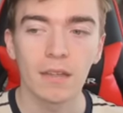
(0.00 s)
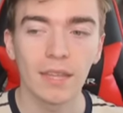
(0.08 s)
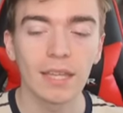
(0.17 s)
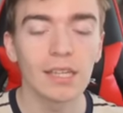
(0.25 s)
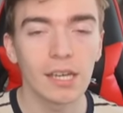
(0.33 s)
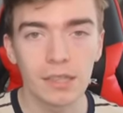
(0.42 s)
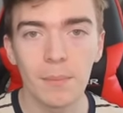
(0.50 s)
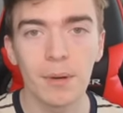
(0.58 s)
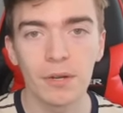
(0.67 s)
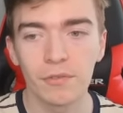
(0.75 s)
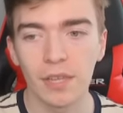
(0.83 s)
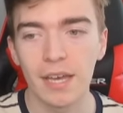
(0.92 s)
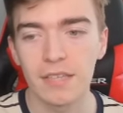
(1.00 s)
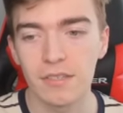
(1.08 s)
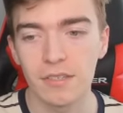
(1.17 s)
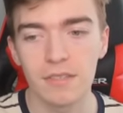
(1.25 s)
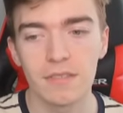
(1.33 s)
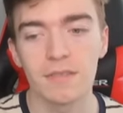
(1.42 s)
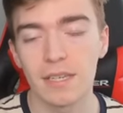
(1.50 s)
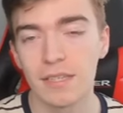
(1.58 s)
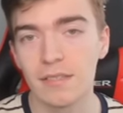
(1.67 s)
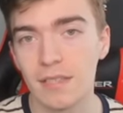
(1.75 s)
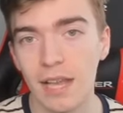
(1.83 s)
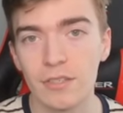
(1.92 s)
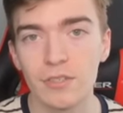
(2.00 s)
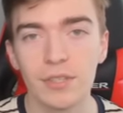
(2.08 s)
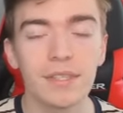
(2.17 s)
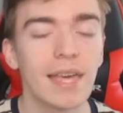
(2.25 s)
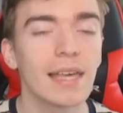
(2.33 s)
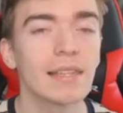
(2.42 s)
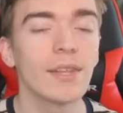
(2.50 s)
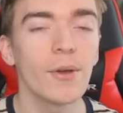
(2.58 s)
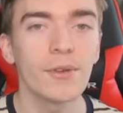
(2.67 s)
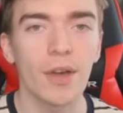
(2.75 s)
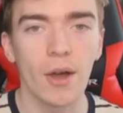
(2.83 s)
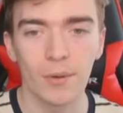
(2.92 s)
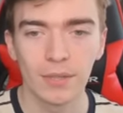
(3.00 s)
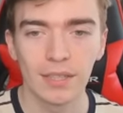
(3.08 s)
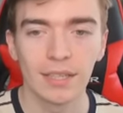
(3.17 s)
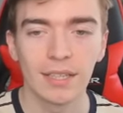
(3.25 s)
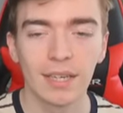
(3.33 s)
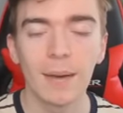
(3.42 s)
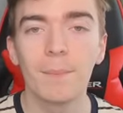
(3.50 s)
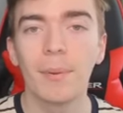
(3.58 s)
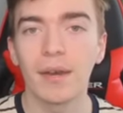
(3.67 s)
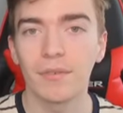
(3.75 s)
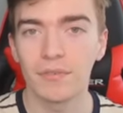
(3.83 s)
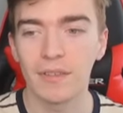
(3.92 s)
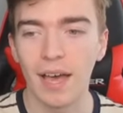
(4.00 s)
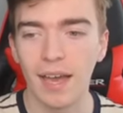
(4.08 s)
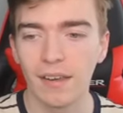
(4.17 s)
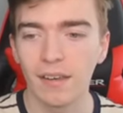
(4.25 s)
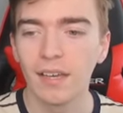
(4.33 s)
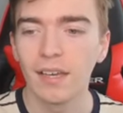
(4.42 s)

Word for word: They like the butterflies because it's actually their logo. A butterfly.